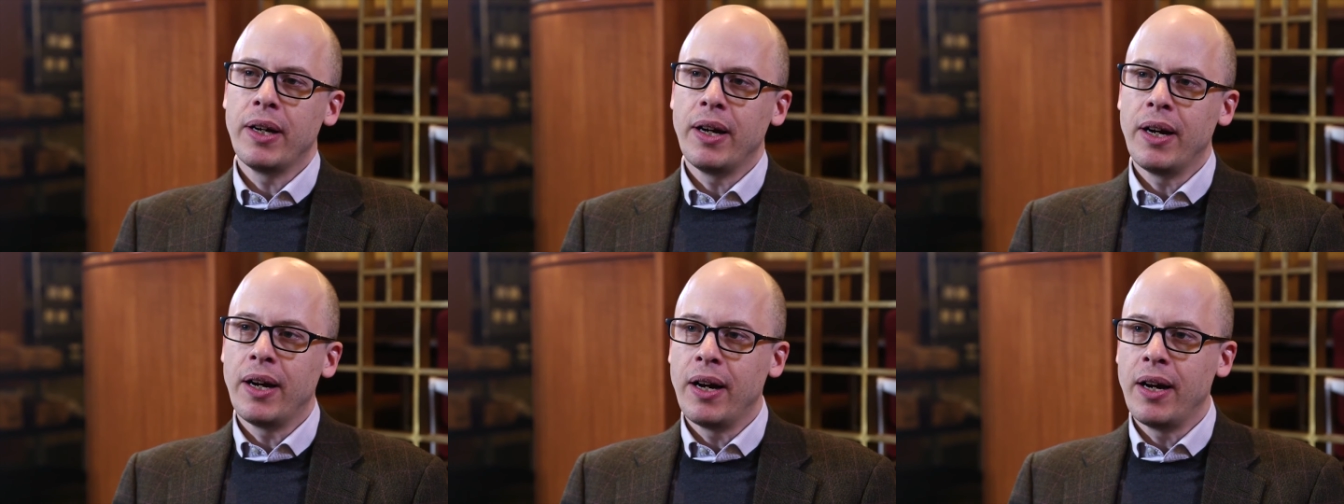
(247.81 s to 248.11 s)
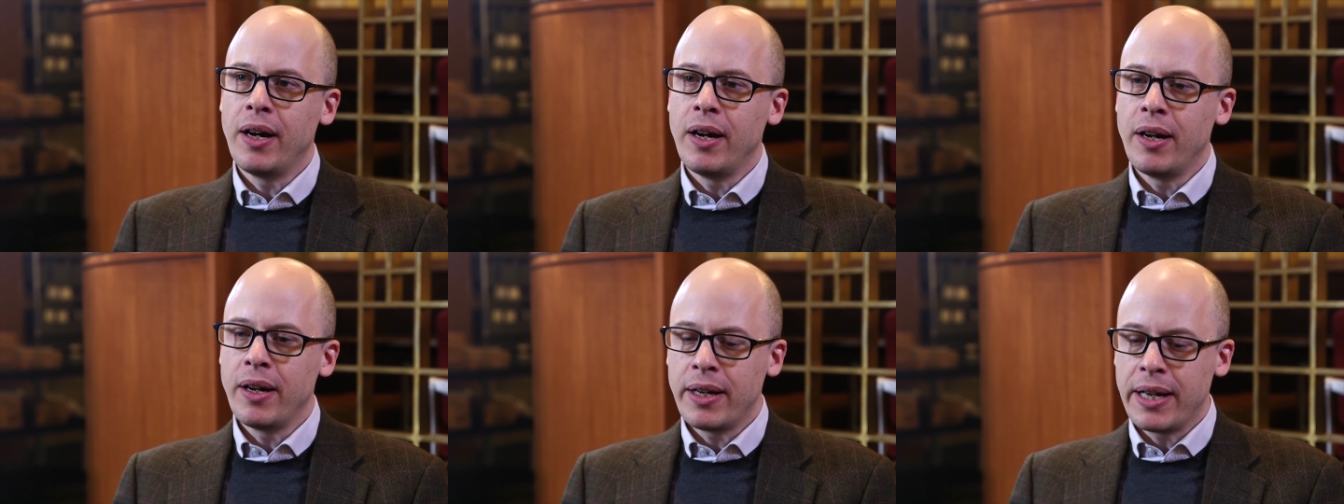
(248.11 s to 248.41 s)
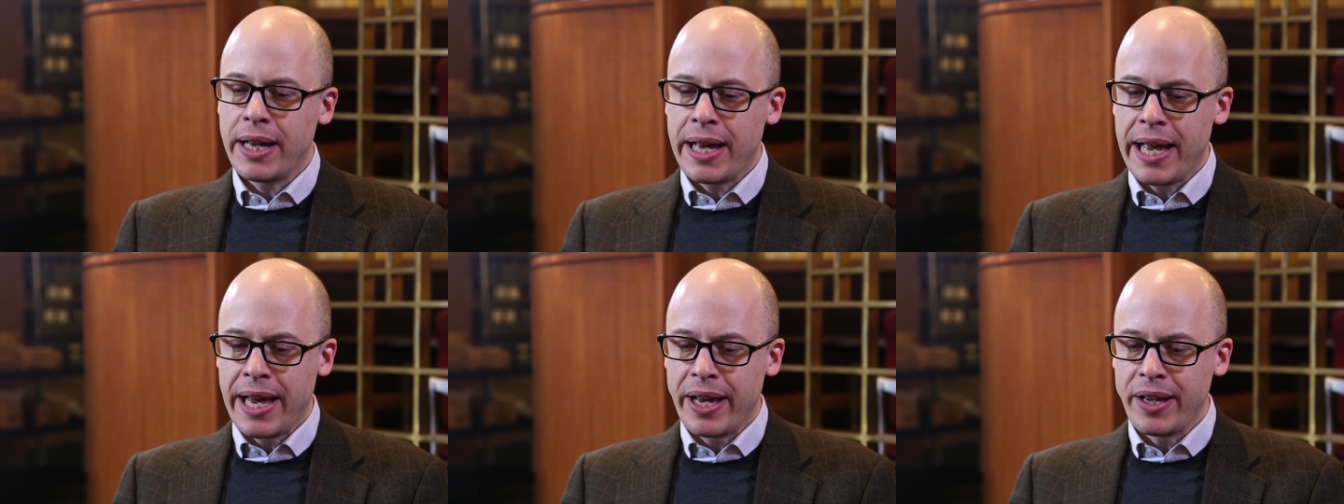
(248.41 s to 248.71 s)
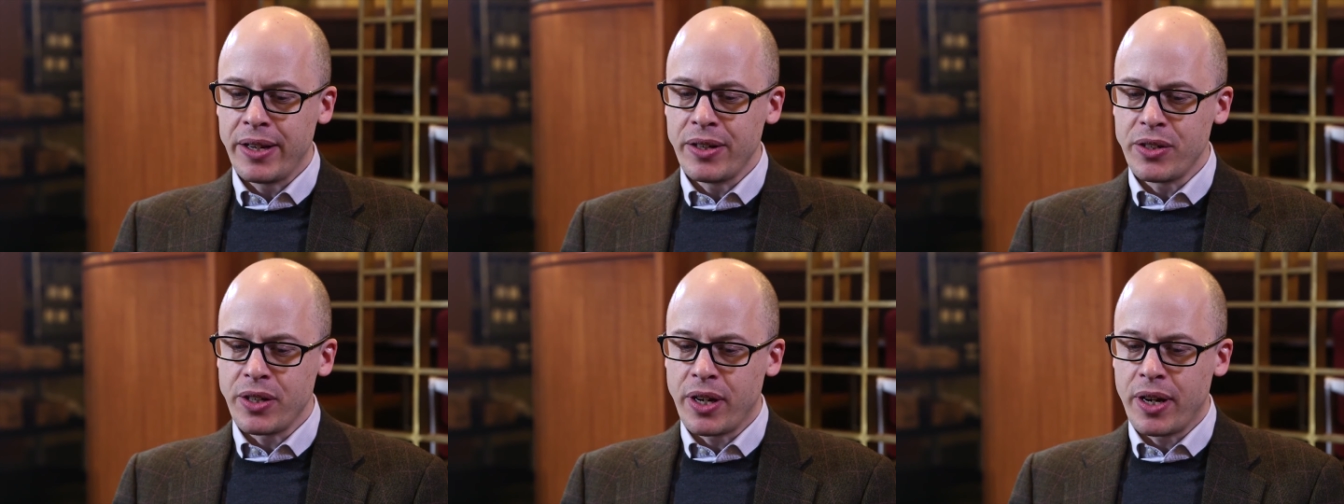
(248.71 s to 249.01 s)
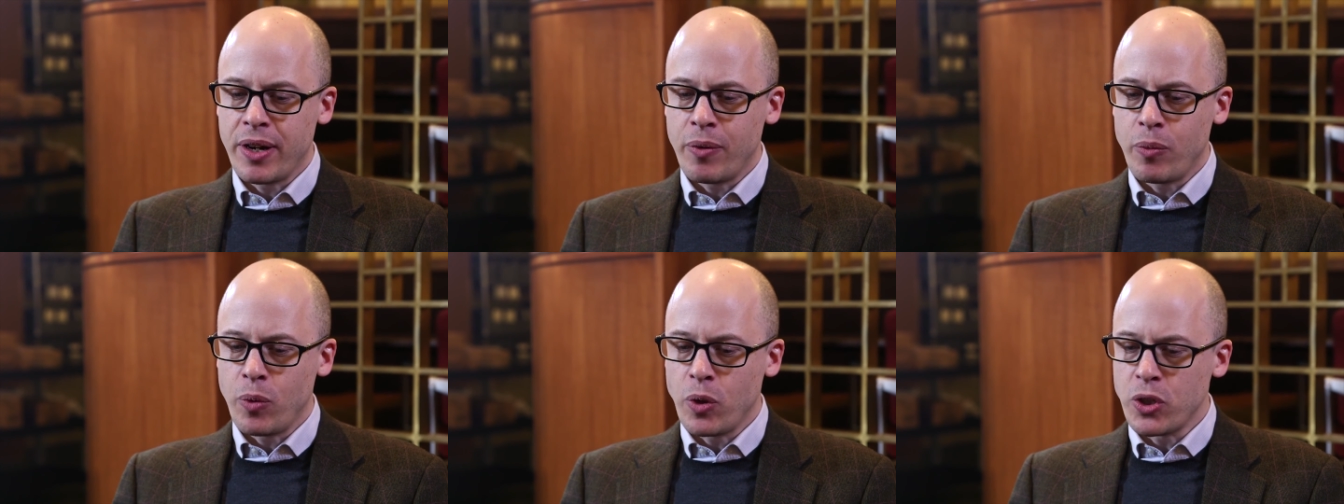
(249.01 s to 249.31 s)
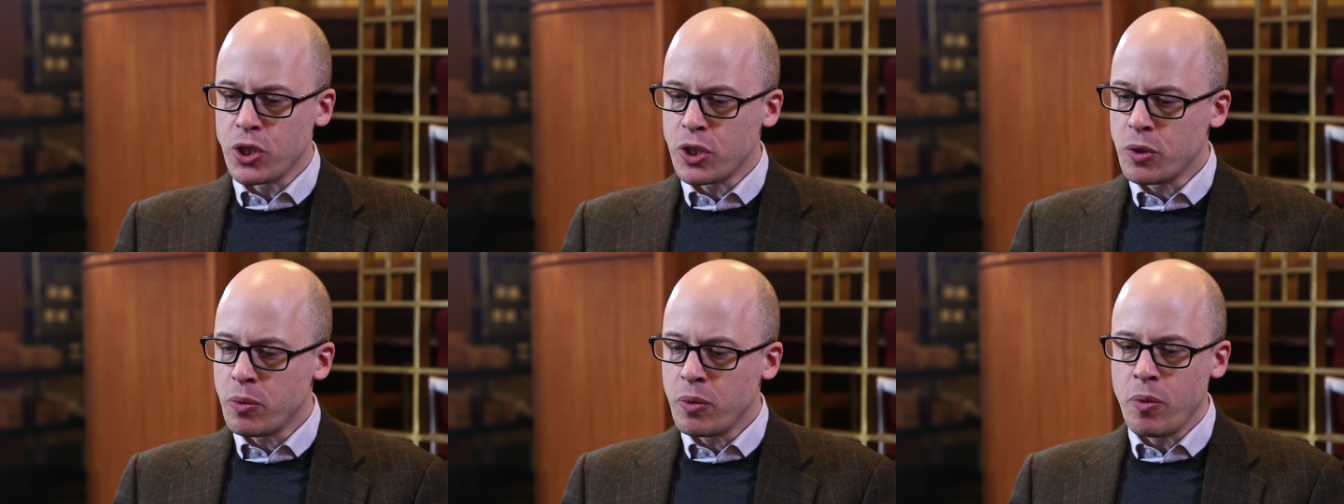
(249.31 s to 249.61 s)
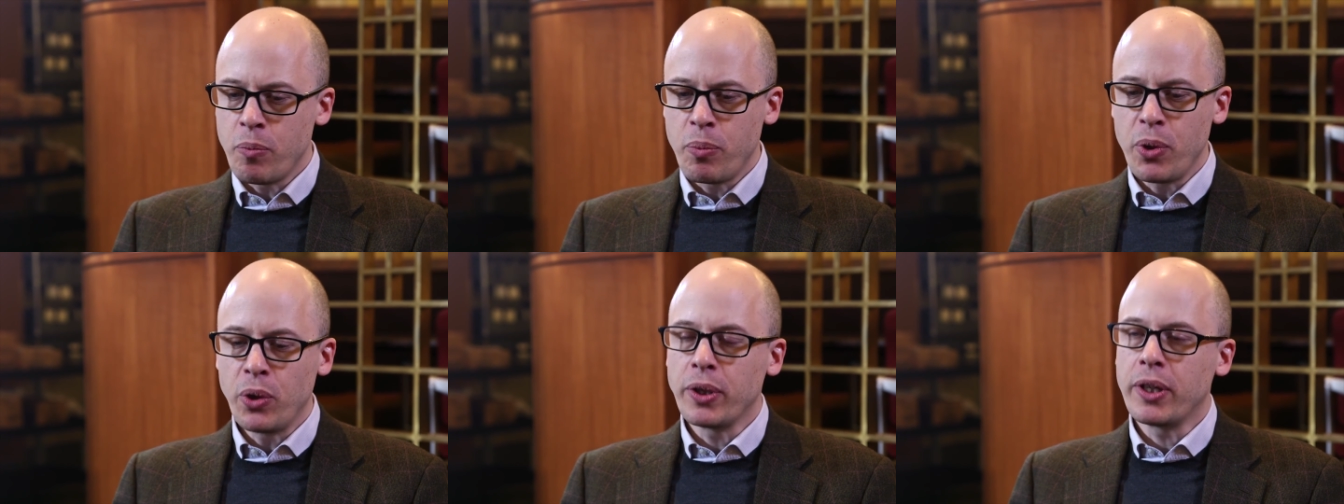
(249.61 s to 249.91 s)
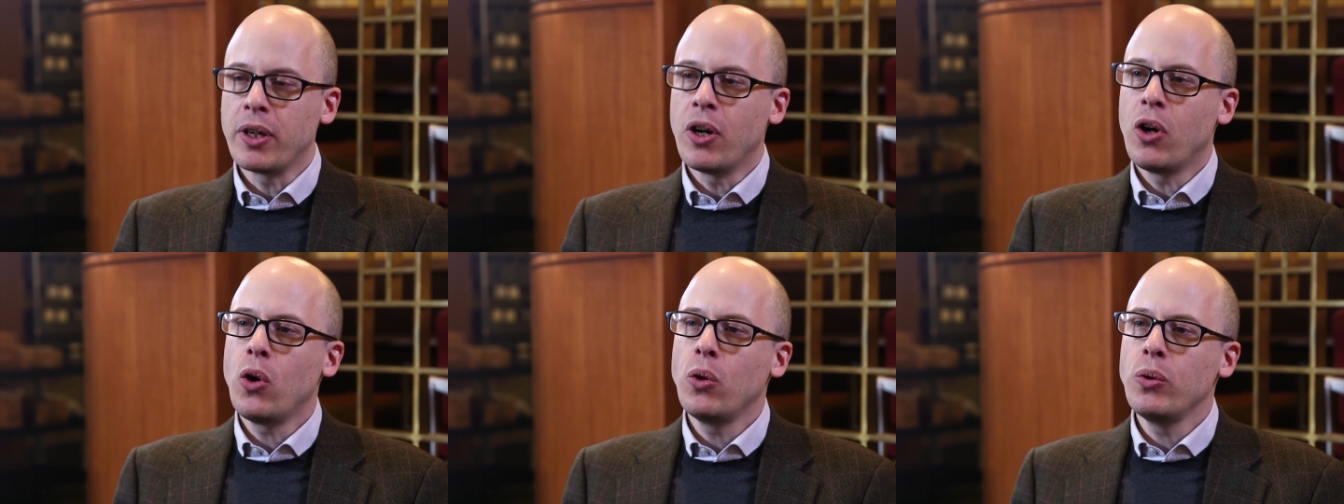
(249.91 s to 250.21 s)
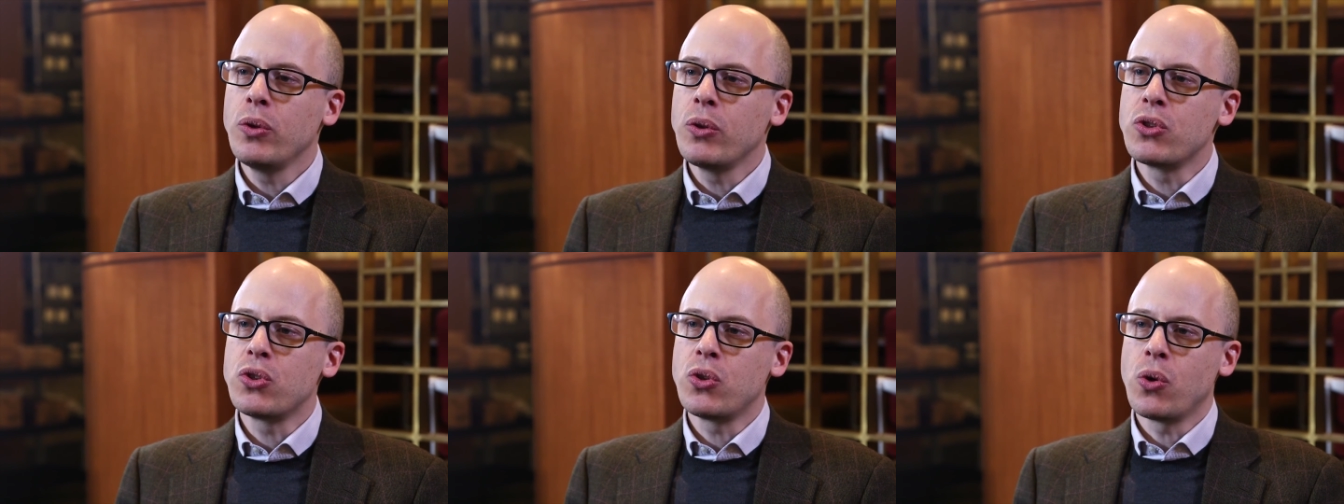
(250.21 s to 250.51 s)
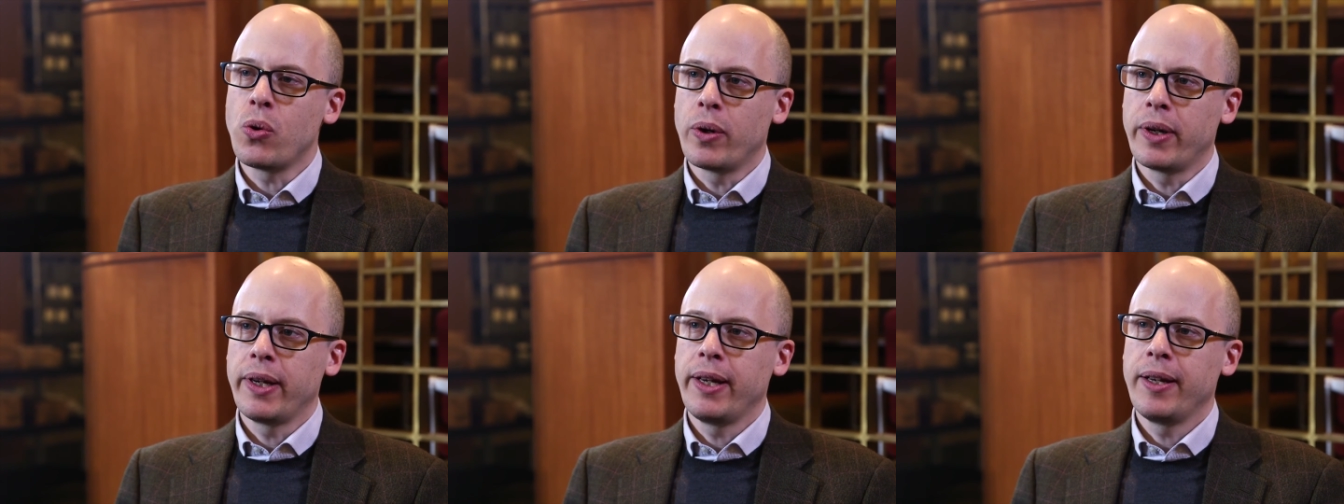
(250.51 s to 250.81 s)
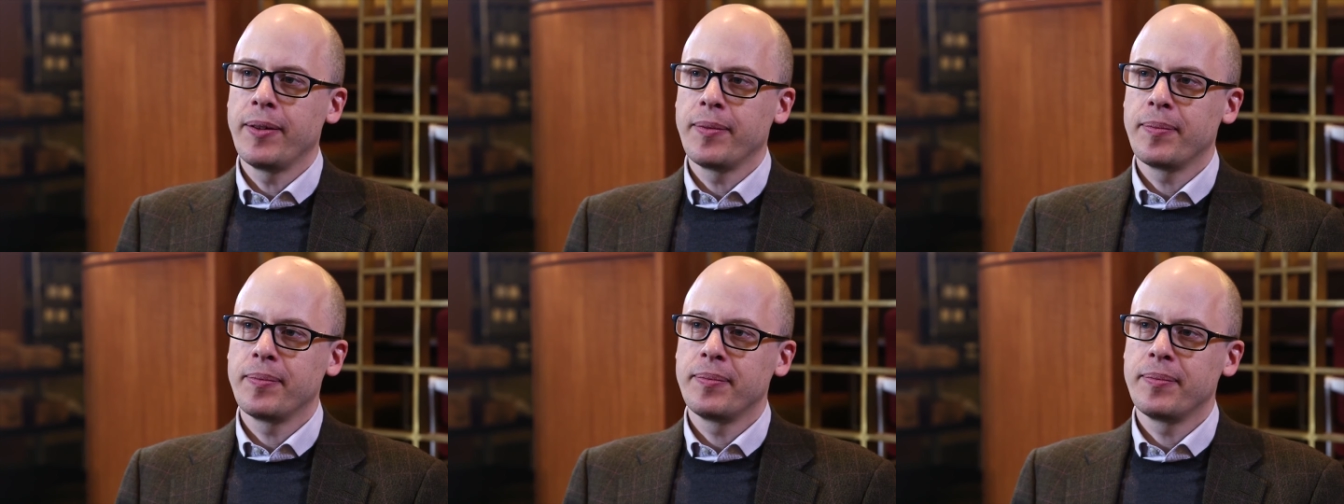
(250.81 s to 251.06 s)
uh, and uh, we're just building a whole new story.